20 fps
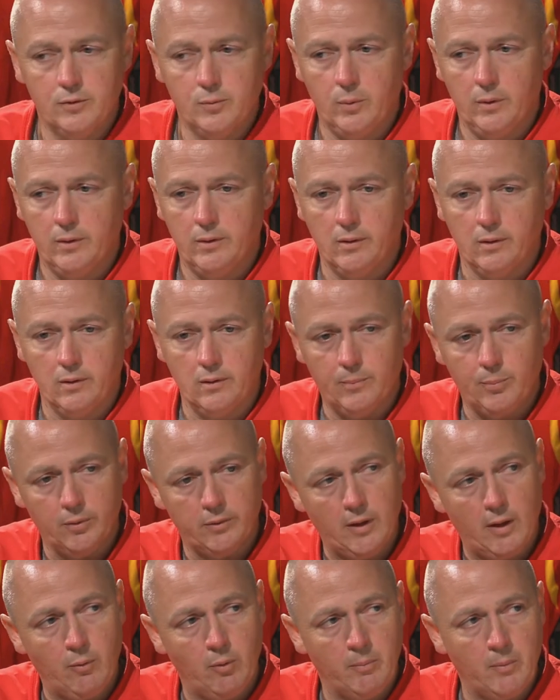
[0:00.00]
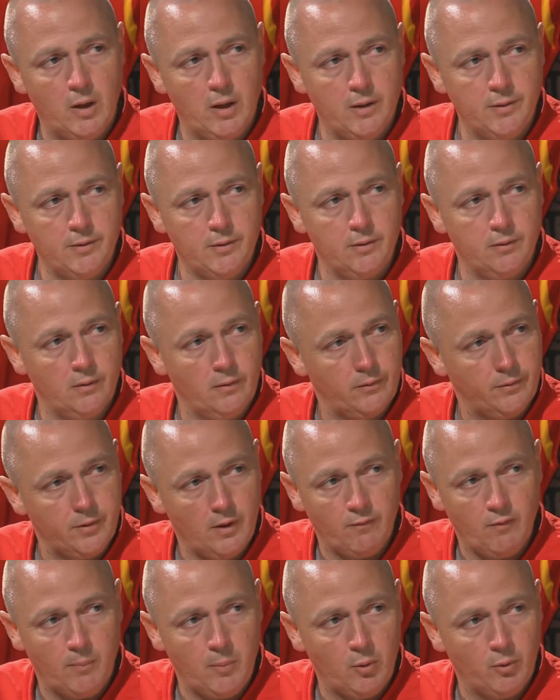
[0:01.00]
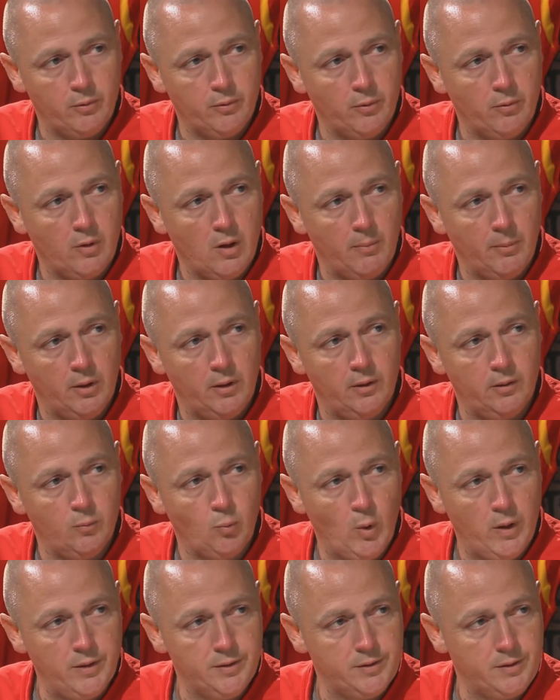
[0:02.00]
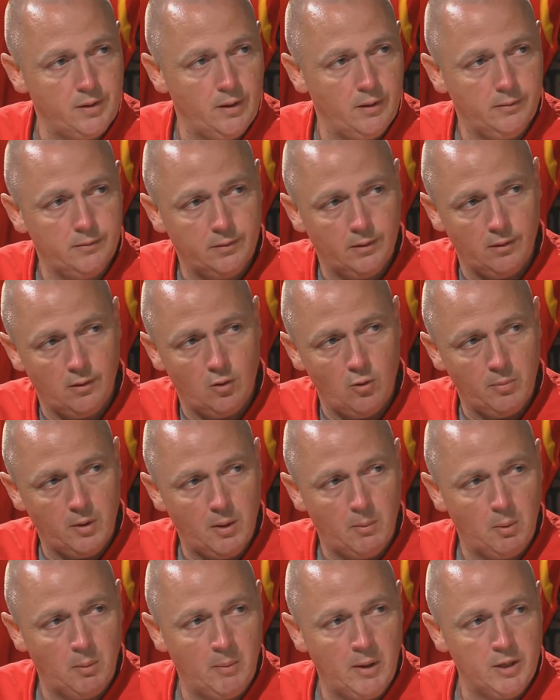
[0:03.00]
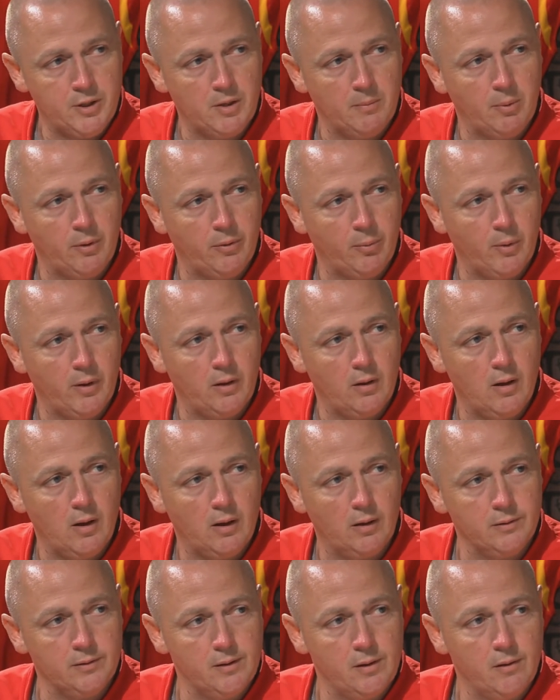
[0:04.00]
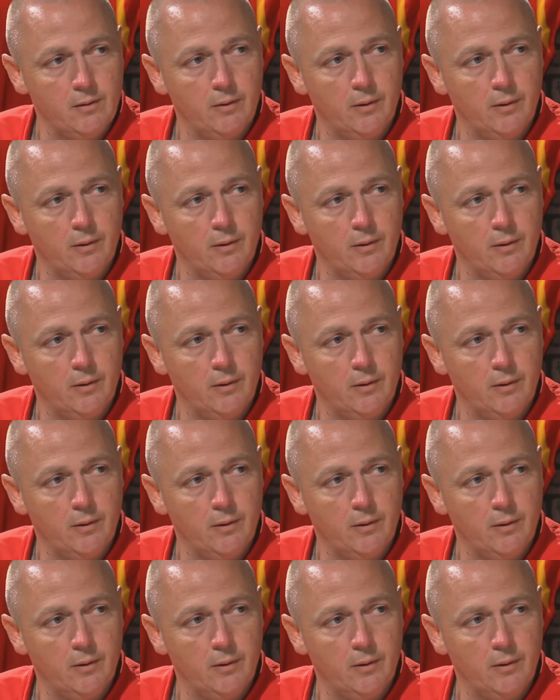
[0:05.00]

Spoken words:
week, you put that one behind you. Another tough opponent, though, coming in. Wayne State, homecoming matchup at 3 o'clock on Saturday.